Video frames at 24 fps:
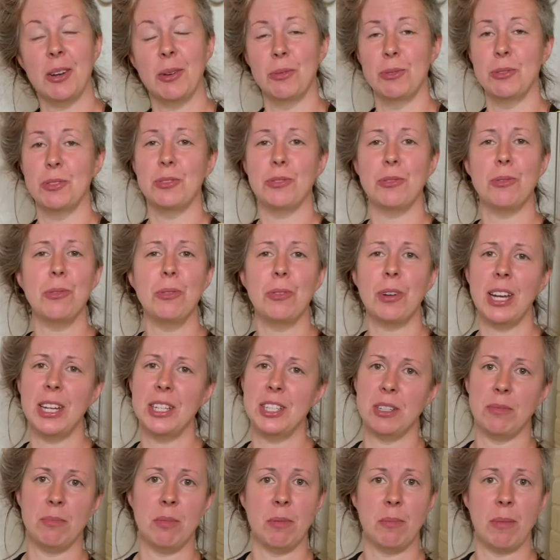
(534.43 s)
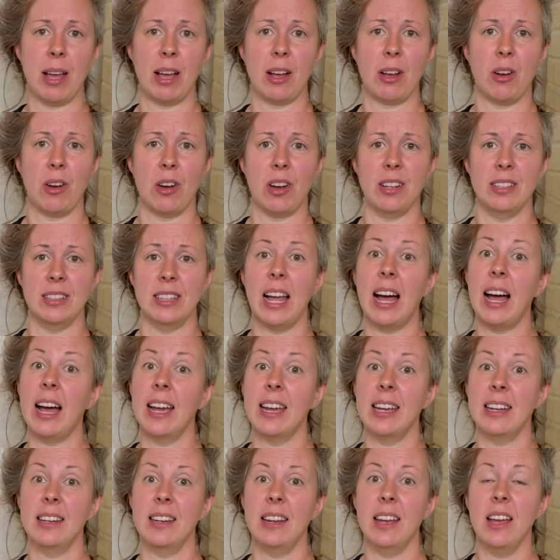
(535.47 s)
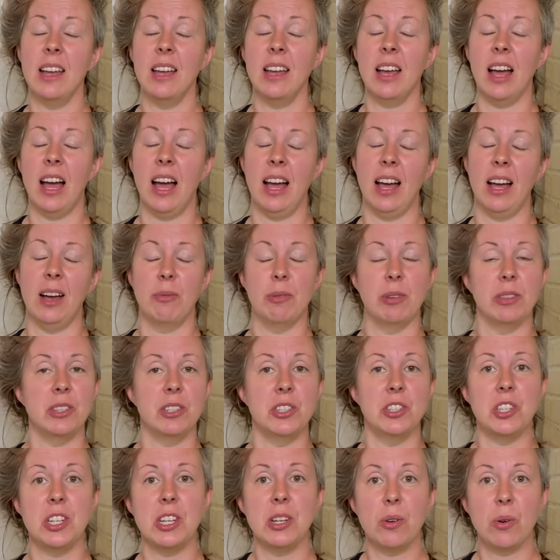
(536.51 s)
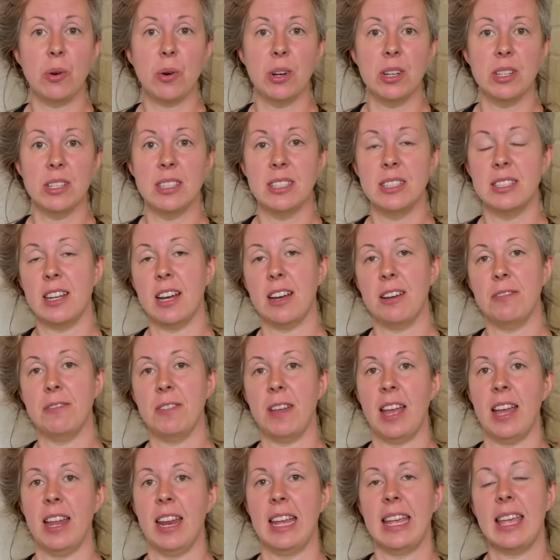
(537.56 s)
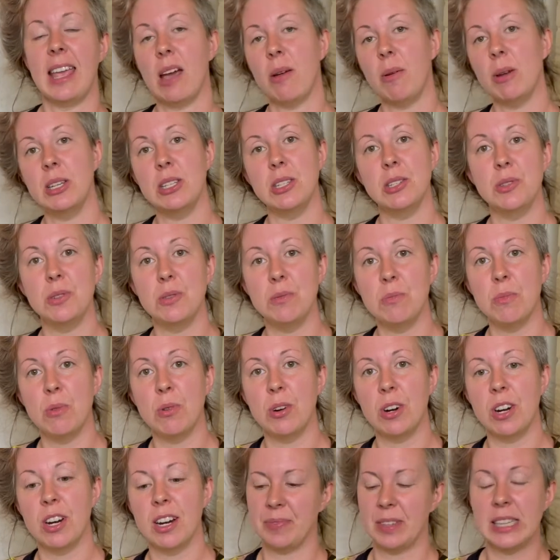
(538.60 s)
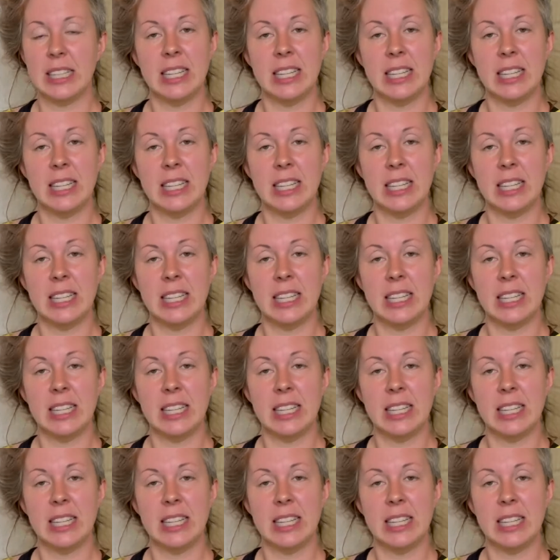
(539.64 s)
It was so great jumping back online with the G chord stuff, and I can't wait to do more.